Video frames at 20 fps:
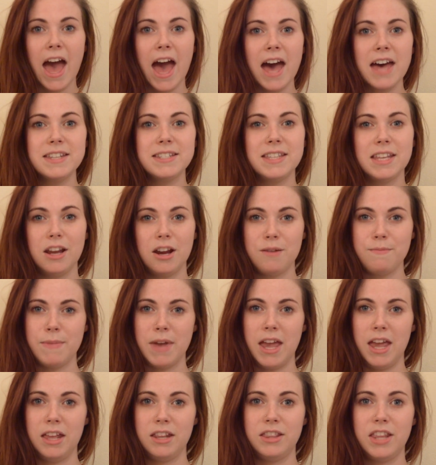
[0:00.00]
As they are
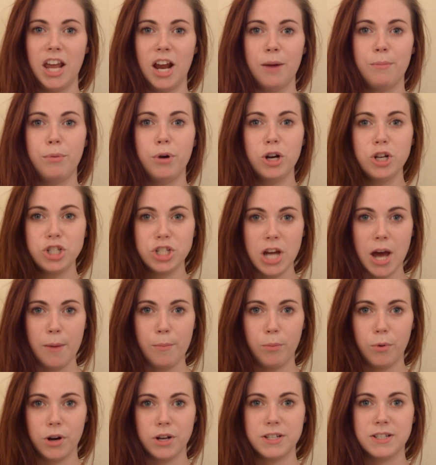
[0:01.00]
made, they are pushed
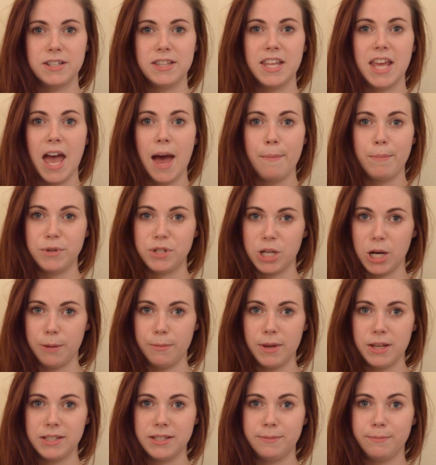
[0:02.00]
upwards to the
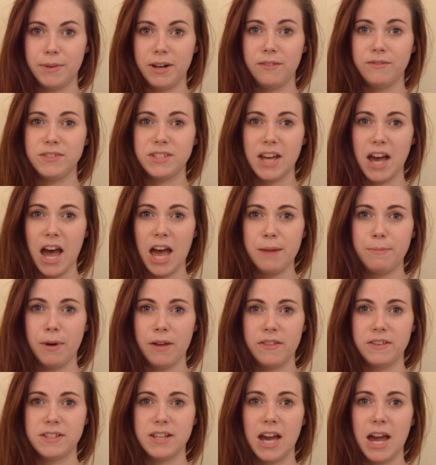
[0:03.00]
epidermis, but have died
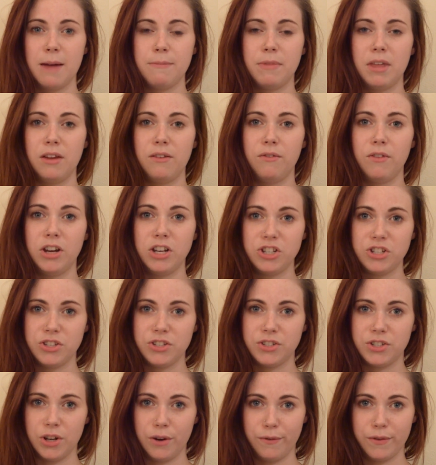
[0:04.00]
by the time they reach
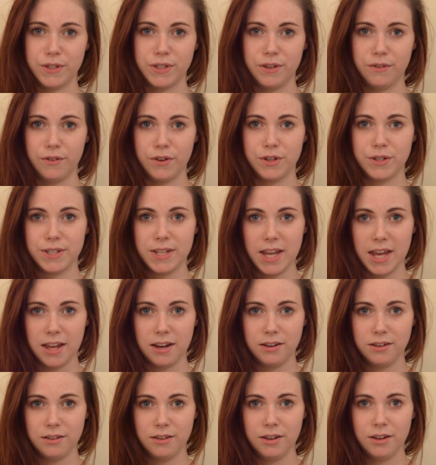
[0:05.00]
the surface of our
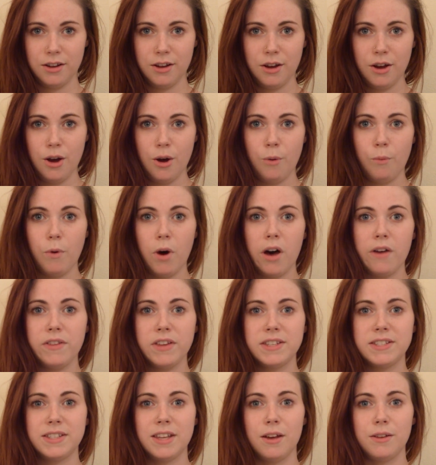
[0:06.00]
skin. While
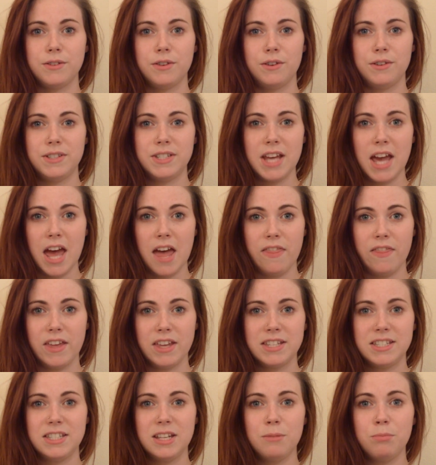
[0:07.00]
these cells are dead,
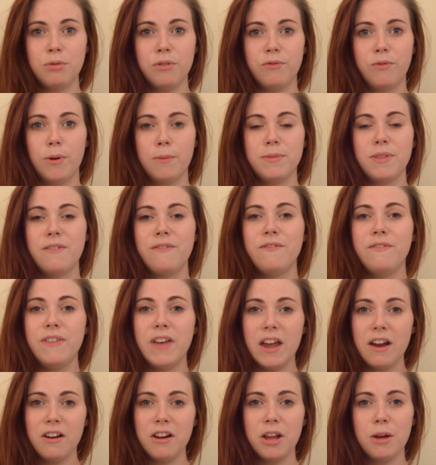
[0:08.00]
they still perform the
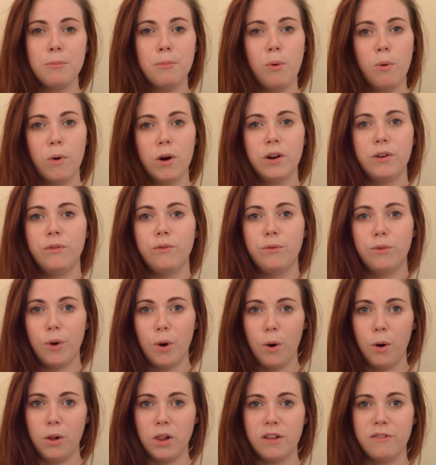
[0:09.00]
very important
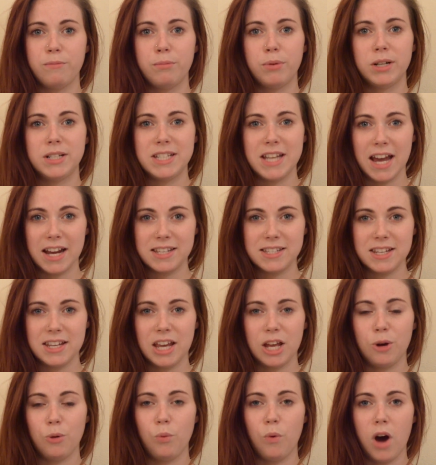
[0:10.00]
role of
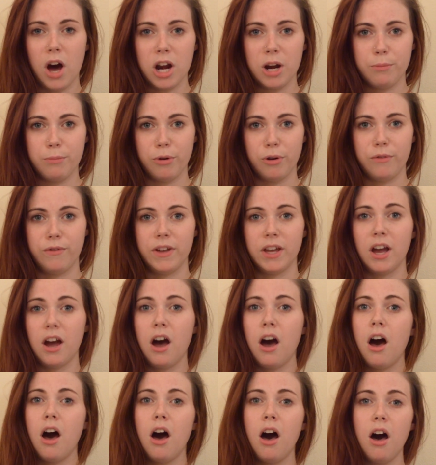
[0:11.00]
protecting and waterproofing
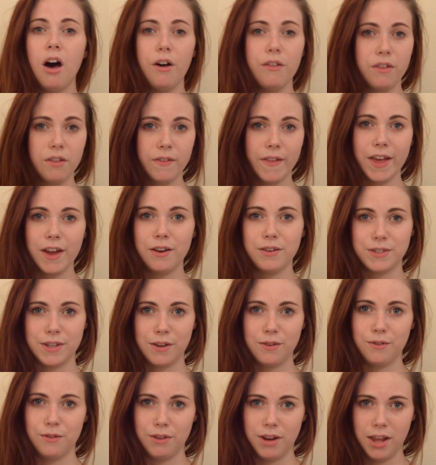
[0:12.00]
all the layers
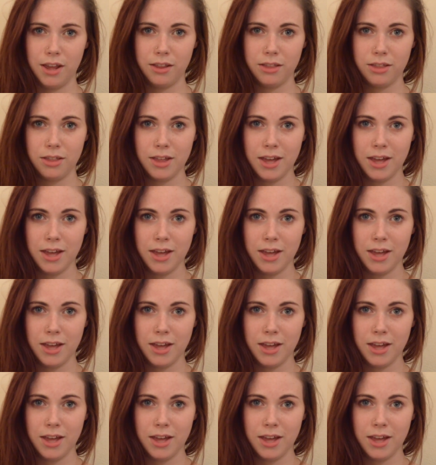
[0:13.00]
underneath.